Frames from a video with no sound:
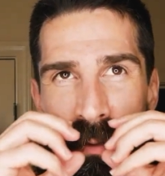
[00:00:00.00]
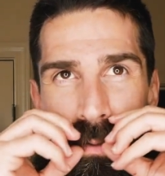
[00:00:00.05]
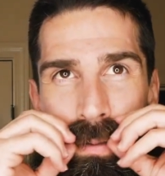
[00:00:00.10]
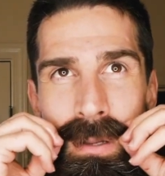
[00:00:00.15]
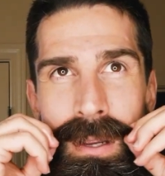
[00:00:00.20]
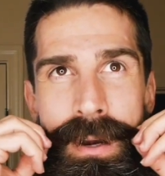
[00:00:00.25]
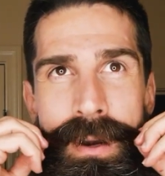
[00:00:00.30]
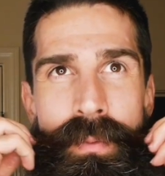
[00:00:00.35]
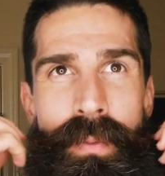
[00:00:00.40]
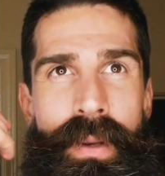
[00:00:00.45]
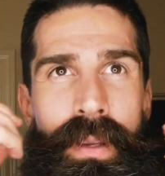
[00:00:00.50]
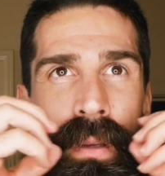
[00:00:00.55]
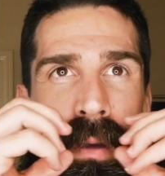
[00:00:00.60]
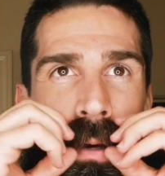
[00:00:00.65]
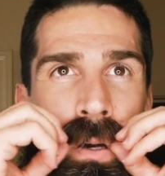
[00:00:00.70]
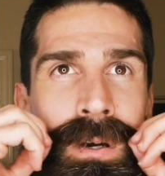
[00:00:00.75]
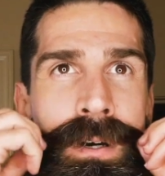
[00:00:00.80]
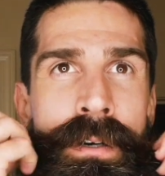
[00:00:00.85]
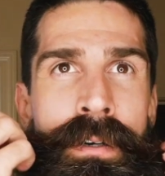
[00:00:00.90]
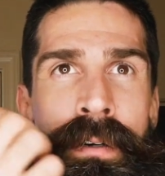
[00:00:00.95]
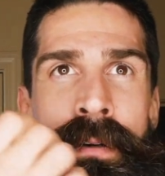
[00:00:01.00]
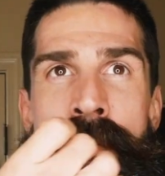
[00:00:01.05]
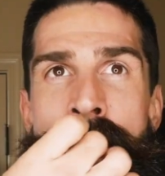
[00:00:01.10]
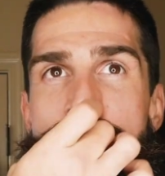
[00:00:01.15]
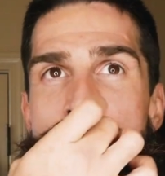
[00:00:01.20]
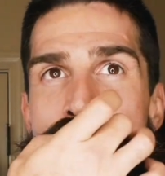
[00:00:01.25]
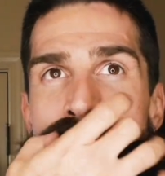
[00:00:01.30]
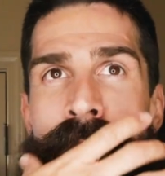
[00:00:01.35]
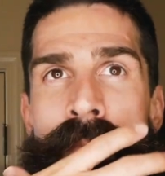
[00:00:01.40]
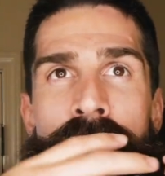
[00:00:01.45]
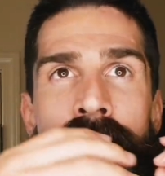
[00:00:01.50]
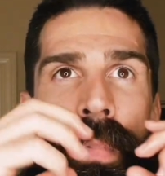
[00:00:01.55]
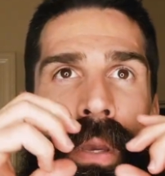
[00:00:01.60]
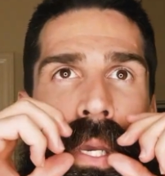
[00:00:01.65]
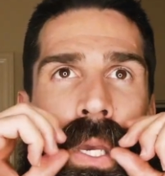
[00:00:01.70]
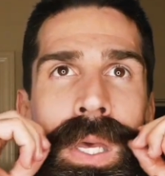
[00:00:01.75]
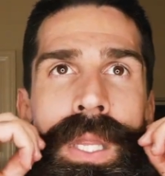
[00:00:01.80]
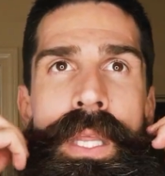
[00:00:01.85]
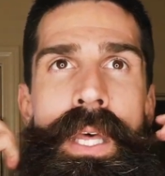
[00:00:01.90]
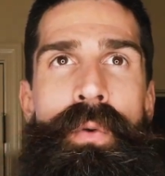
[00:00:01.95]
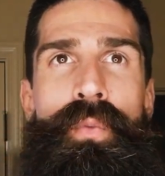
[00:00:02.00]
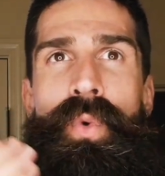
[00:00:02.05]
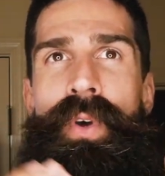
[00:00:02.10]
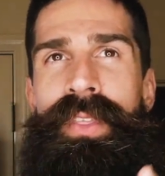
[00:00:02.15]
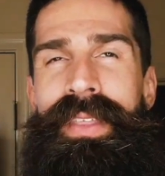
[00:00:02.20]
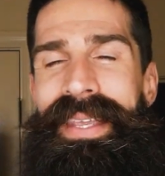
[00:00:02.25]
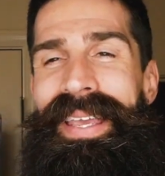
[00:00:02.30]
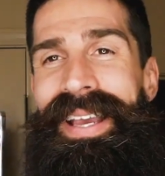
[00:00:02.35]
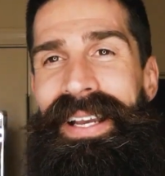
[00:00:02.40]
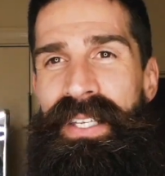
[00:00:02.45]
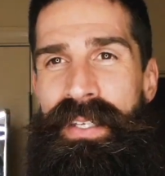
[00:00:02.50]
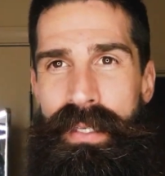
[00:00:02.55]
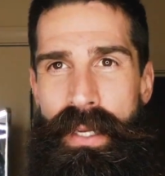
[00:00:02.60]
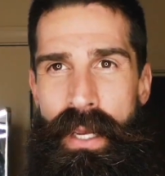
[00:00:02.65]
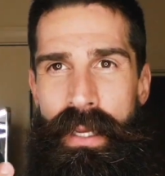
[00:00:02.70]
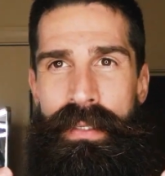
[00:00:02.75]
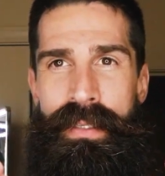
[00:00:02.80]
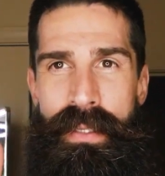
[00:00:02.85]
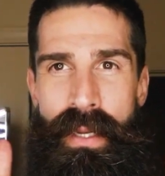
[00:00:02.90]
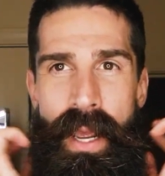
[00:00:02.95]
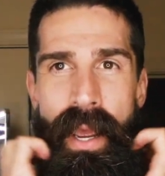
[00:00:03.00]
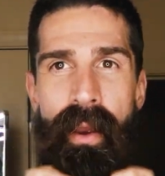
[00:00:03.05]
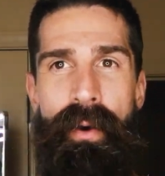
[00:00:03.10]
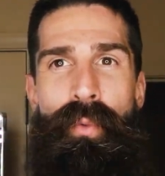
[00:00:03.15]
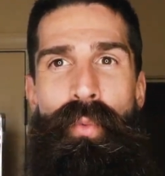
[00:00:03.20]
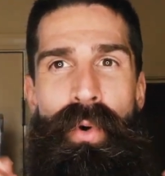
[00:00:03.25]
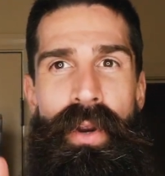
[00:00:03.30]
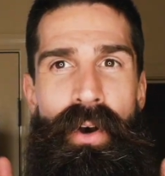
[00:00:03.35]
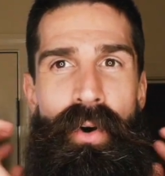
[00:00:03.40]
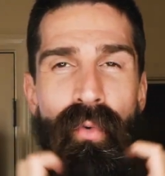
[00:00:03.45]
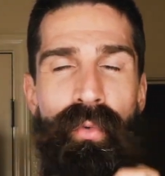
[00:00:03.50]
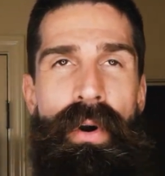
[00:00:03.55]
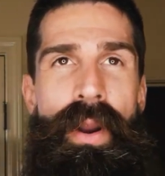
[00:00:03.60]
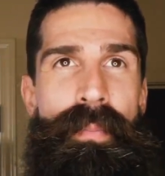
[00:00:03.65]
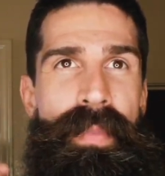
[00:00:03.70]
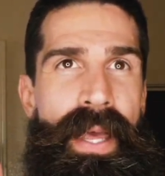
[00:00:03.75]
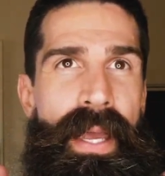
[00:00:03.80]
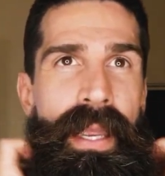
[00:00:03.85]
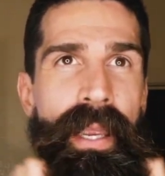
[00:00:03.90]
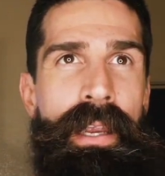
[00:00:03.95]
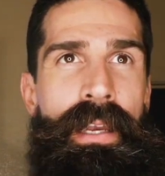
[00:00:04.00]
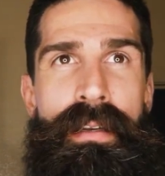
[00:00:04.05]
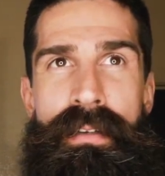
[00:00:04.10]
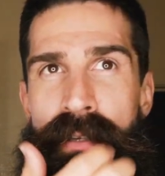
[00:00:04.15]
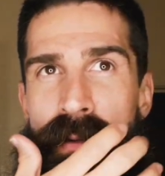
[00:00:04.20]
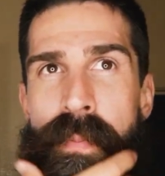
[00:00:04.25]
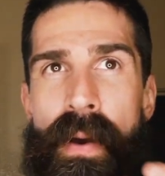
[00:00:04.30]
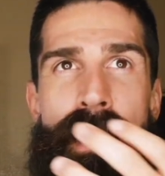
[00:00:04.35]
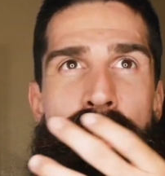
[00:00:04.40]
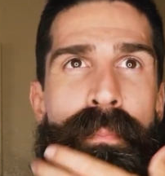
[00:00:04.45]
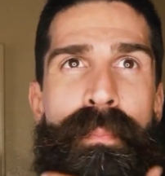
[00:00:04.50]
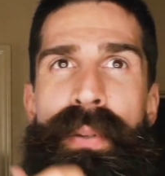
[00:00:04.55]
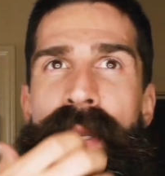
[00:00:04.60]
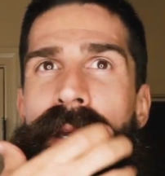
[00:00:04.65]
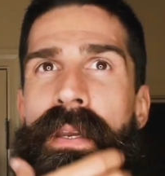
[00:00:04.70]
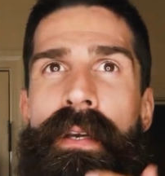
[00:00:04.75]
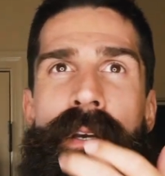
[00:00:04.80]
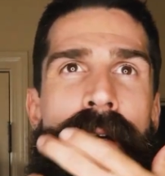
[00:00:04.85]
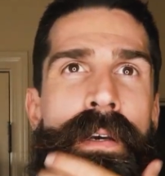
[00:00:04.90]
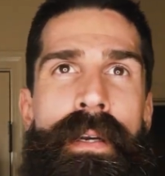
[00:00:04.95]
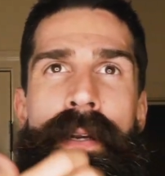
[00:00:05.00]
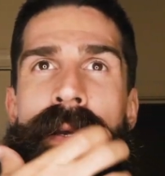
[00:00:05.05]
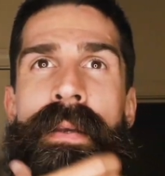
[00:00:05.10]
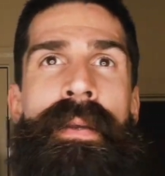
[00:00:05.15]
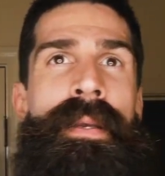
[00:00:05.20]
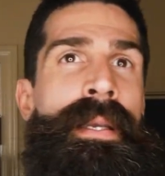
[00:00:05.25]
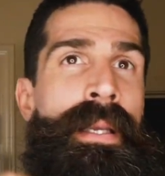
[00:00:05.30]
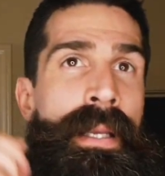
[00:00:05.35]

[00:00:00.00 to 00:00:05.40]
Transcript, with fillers: So there we go. And then with the excess, I will rub that into my beard.